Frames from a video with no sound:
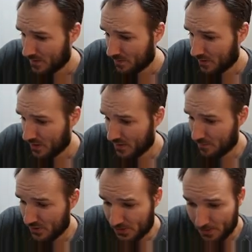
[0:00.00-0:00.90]
put it in
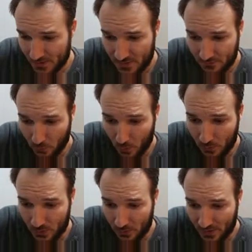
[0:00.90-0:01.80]
perspective for what
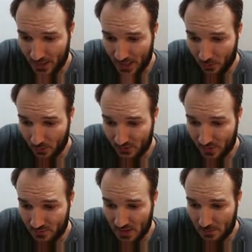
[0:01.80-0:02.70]
we're doing now, a
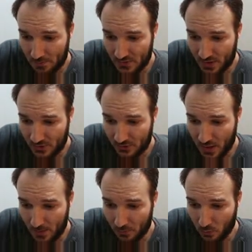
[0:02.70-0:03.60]
78%
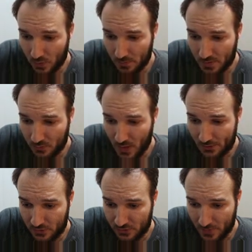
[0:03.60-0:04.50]
drop would be
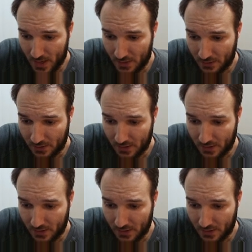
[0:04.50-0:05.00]
rather dramatic.